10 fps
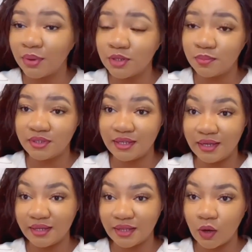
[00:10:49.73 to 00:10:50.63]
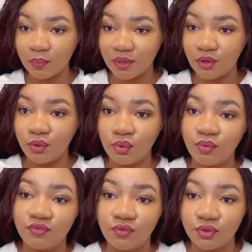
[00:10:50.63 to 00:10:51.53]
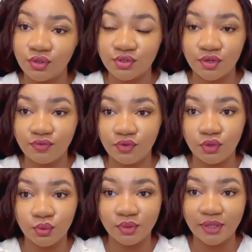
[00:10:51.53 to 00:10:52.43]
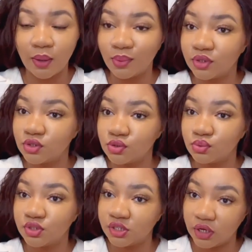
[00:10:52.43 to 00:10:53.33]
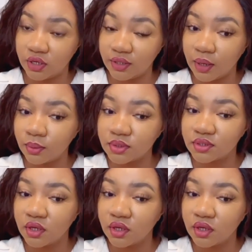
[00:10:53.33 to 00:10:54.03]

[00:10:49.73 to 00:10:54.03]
I'm going to put the link down below for those of you that want to check it out.